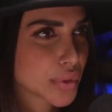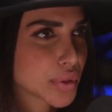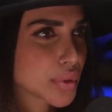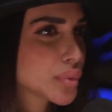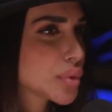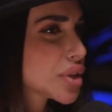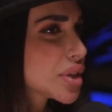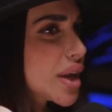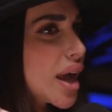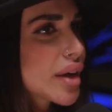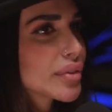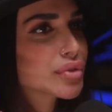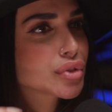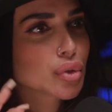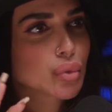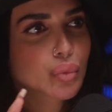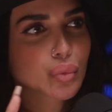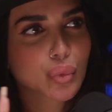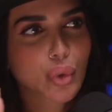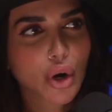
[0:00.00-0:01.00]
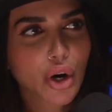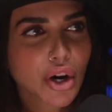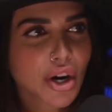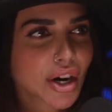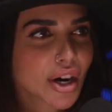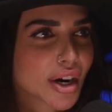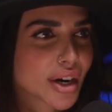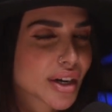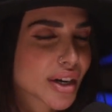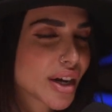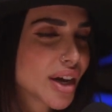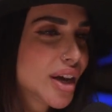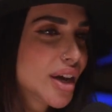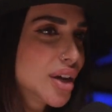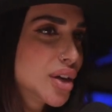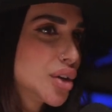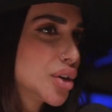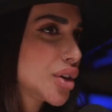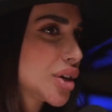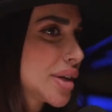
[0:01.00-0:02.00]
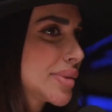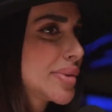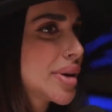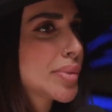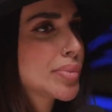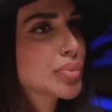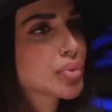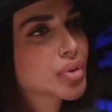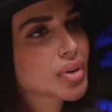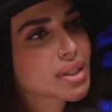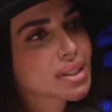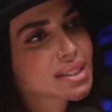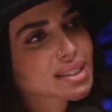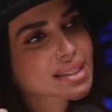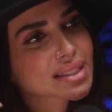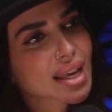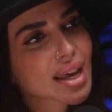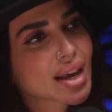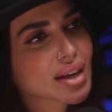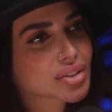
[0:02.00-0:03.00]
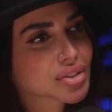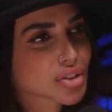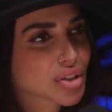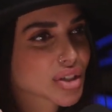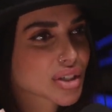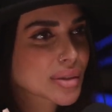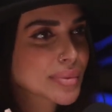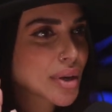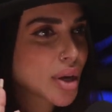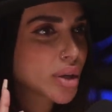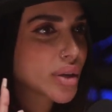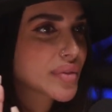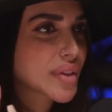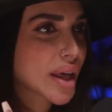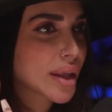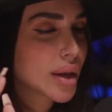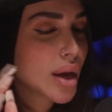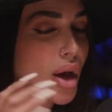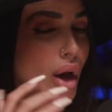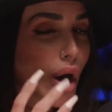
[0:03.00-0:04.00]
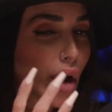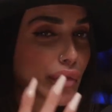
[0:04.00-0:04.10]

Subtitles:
You wouldn't have to work. You're going to be a princess. You're going to be all of that.